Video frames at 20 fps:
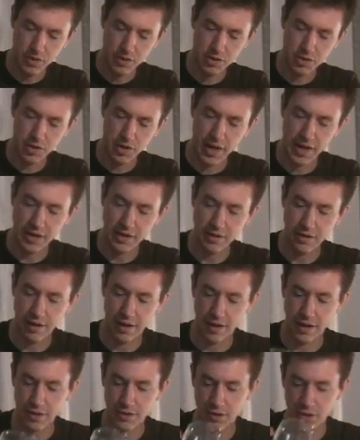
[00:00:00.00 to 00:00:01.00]
slight,
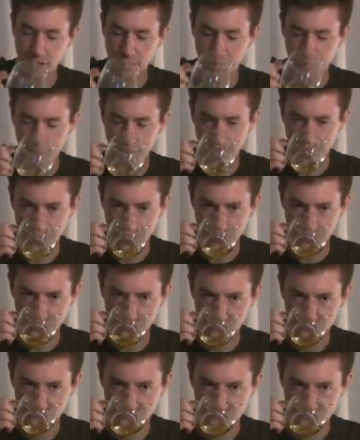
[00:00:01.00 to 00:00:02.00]
like I said,
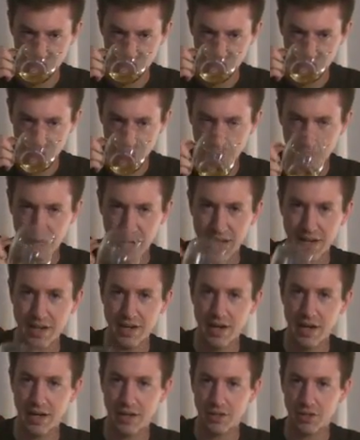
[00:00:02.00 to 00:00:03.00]
pine
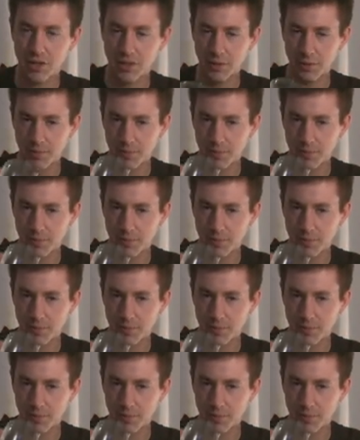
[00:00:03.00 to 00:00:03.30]
nut,